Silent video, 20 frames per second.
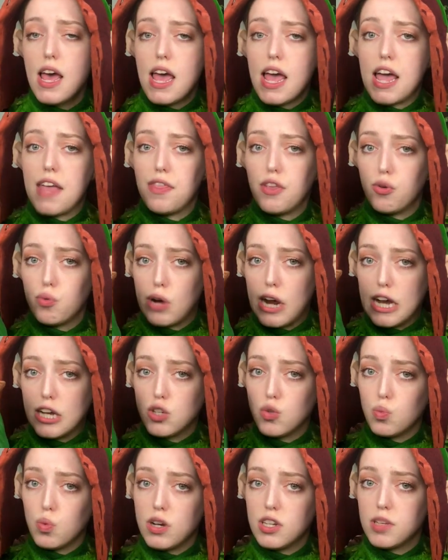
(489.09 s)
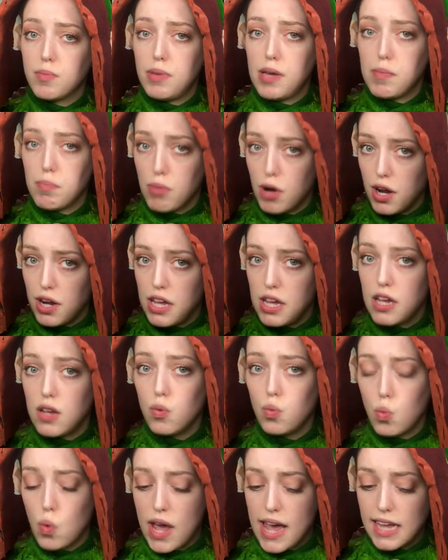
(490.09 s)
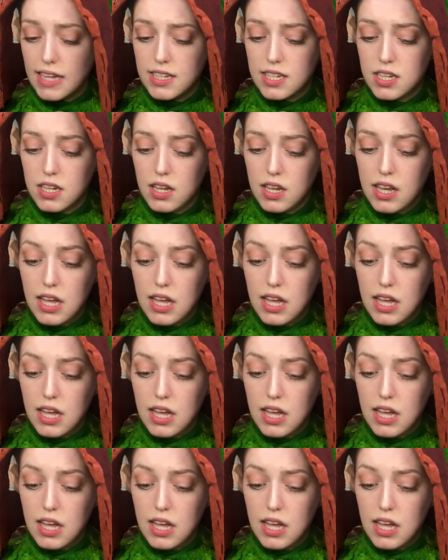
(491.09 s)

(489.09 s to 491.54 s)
and the grass was a bit muddy and wet,